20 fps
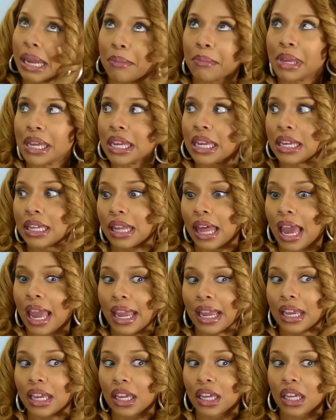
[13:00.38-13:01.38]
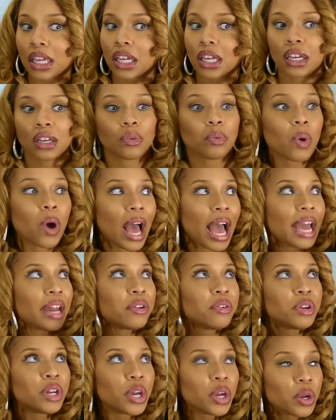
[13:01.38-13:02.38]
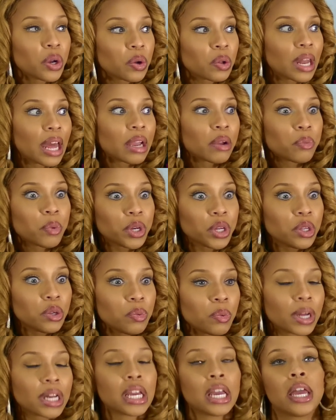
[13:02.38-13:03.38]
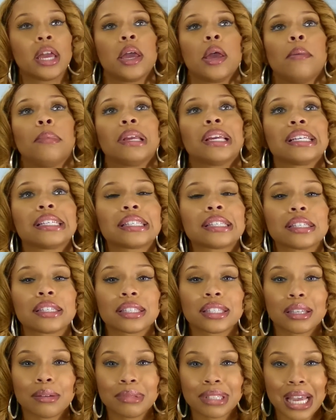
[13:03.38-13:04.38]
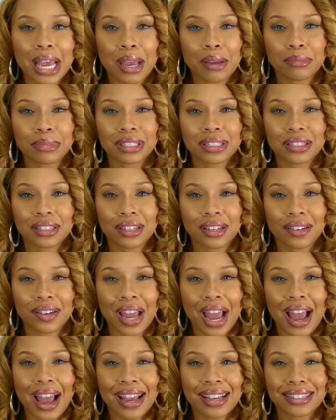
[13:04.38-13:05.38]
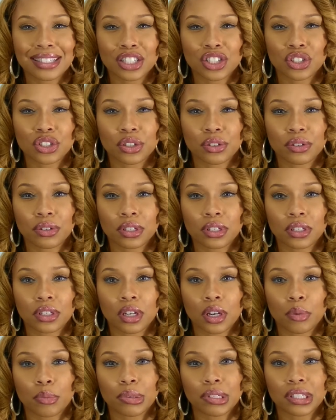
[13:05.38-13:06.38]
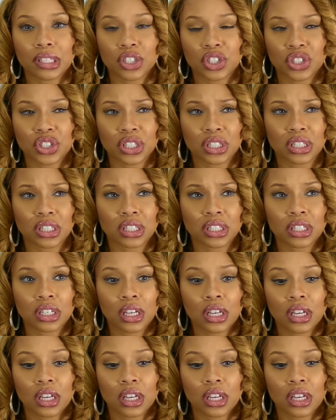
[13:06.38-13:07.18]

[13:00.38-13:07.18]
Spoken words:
at me like, well, I don't know, like, what do you want? Because sometimes guys in certain positions,